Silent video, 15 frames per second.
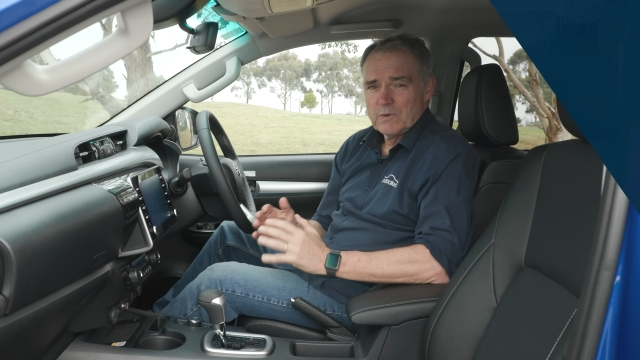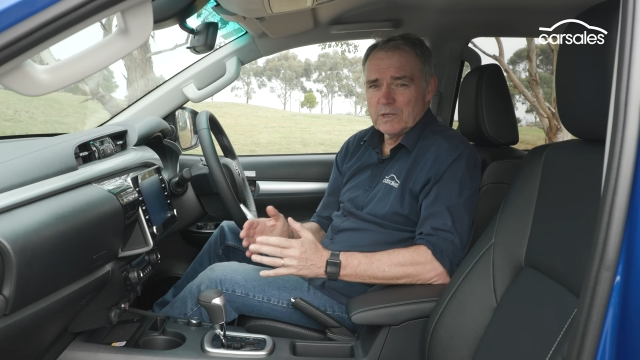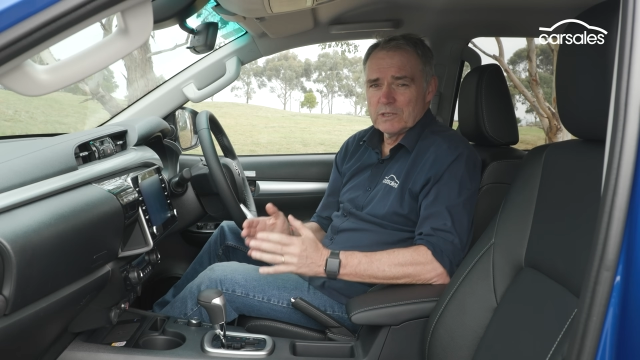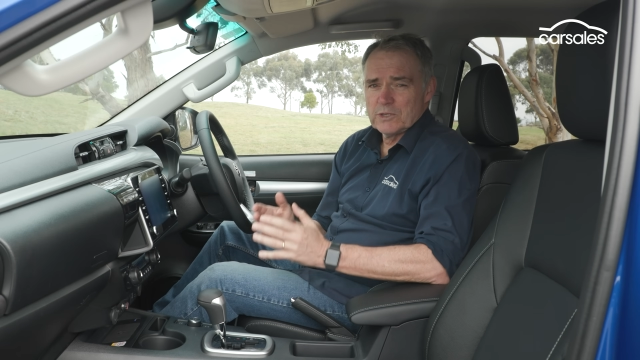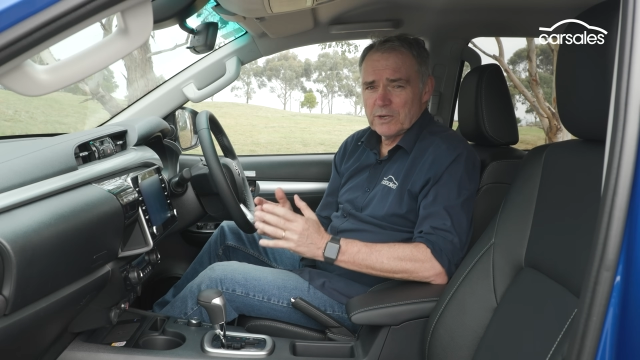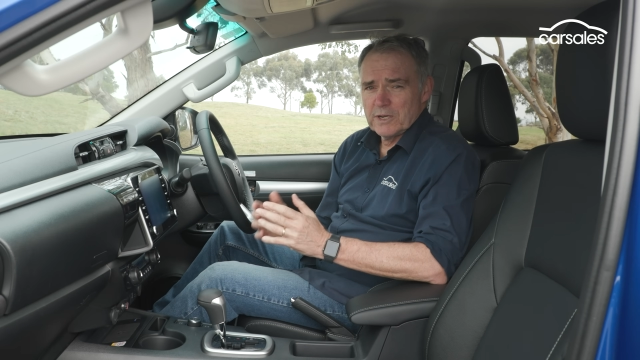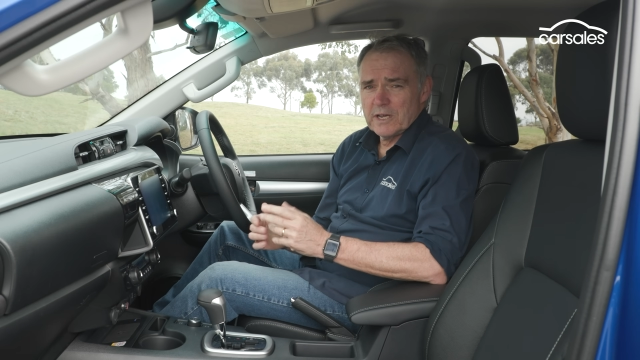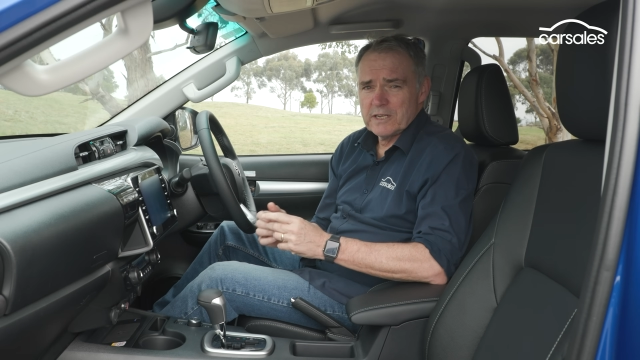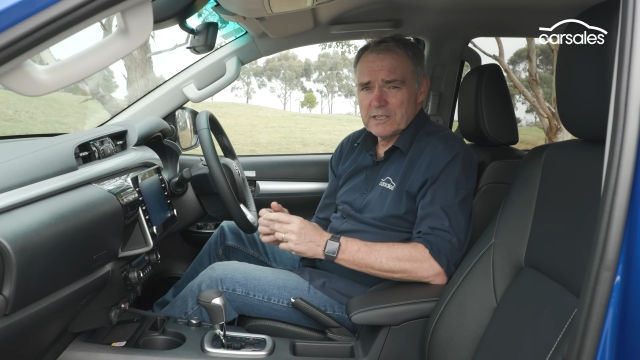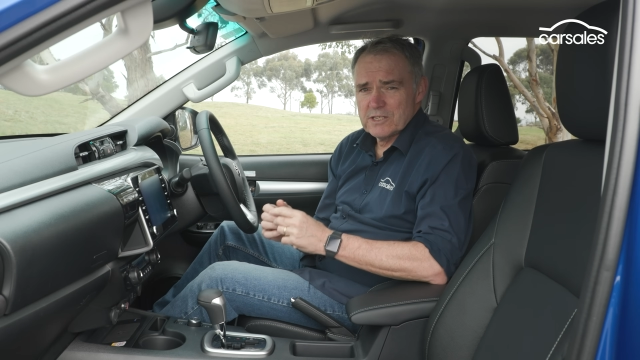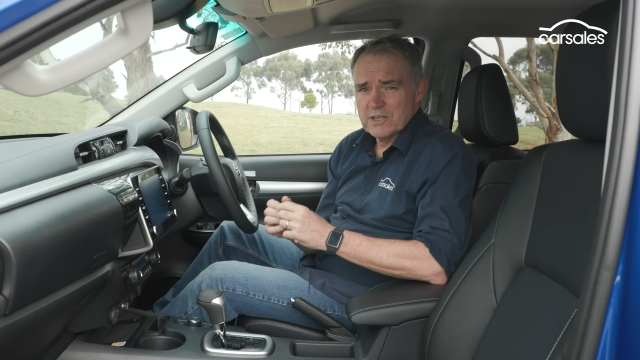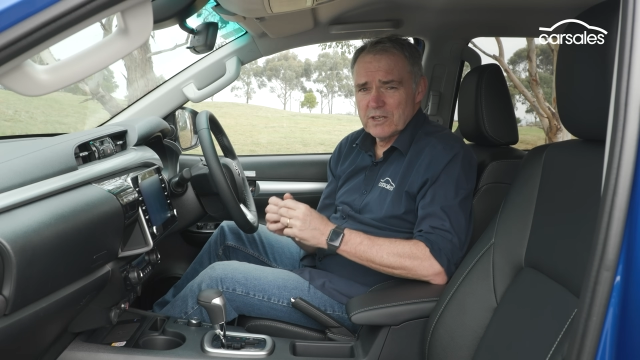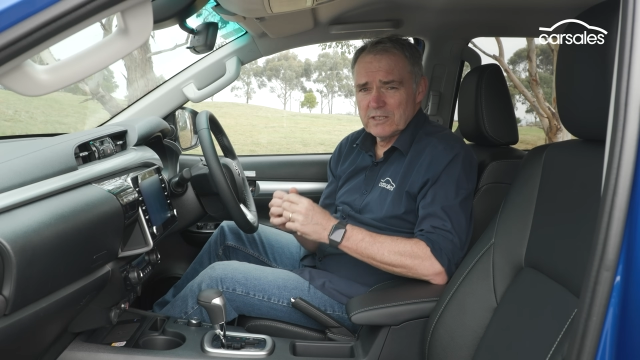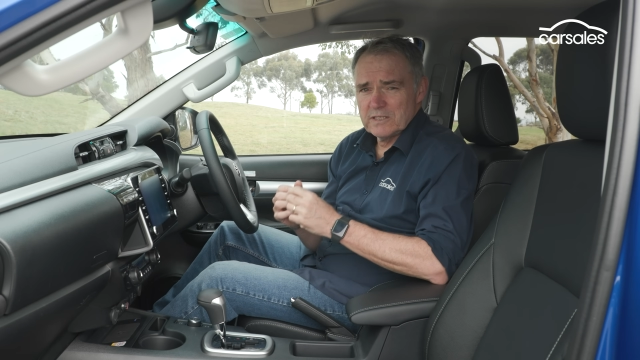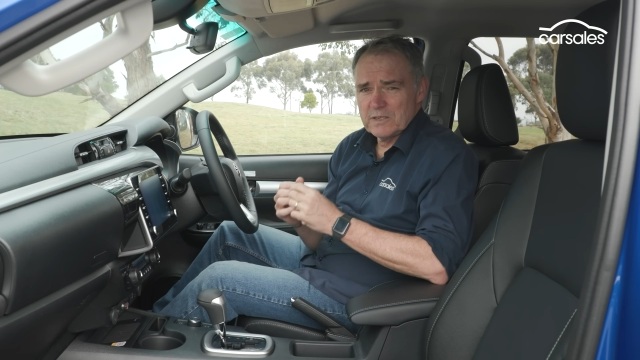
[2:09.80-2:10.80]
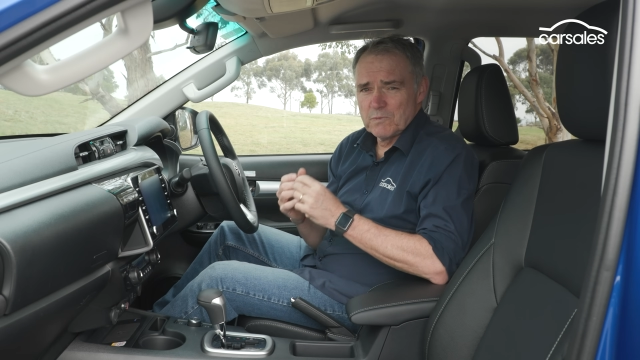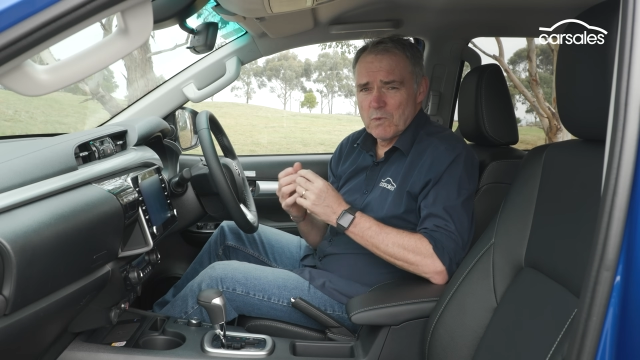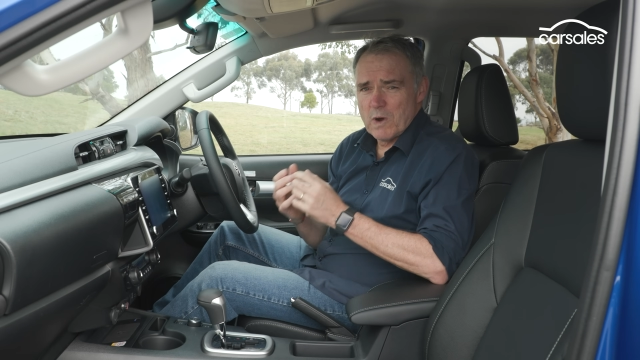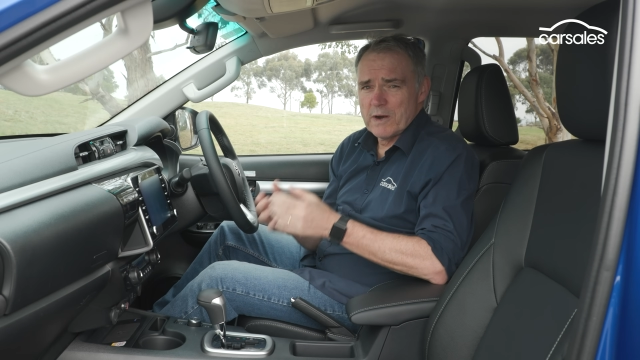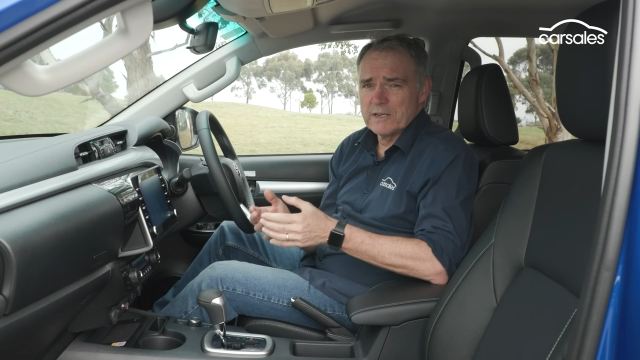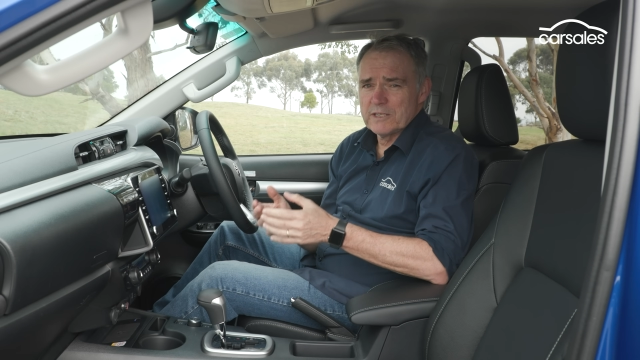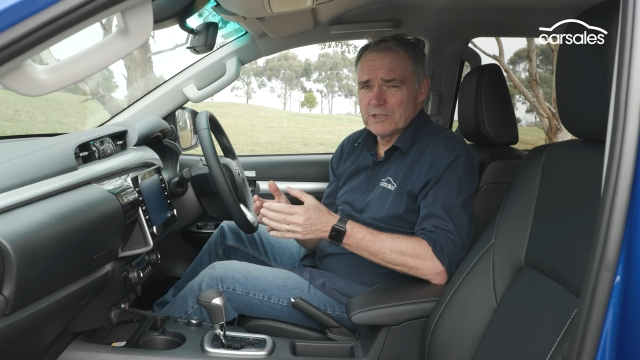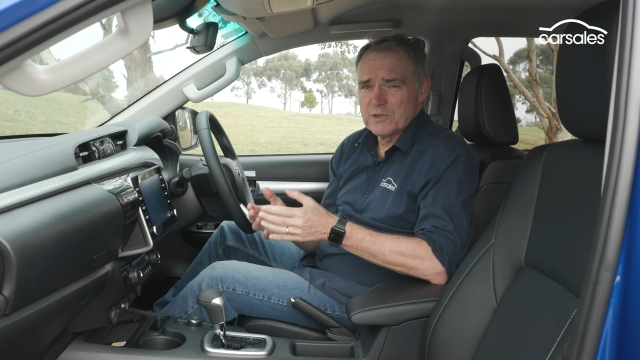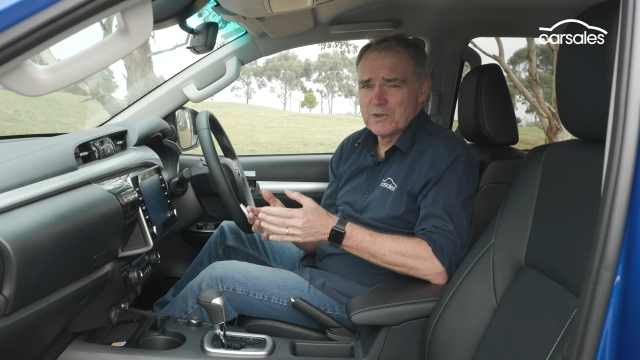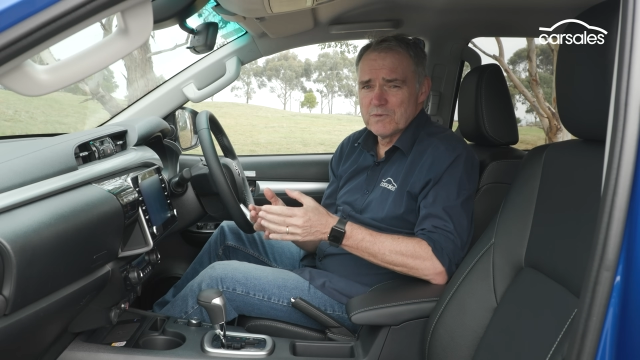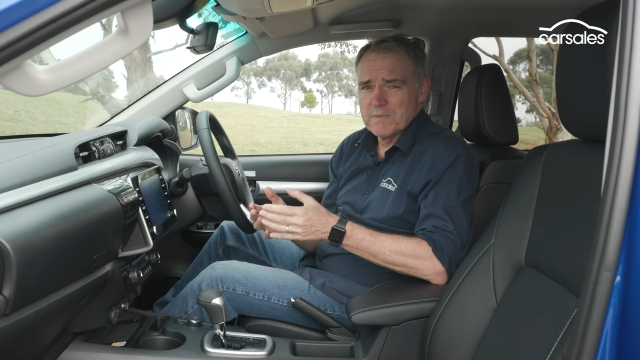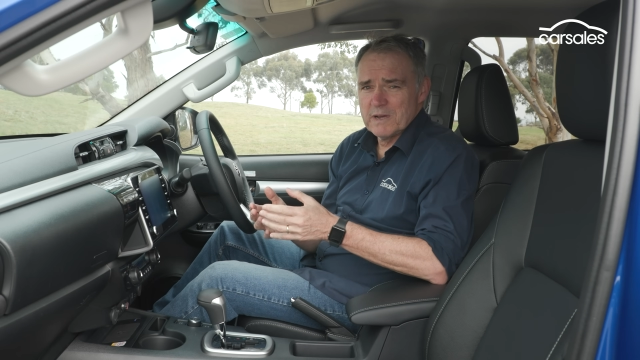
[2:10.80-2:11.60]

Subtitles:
Well, Toyota certainly didn't worry too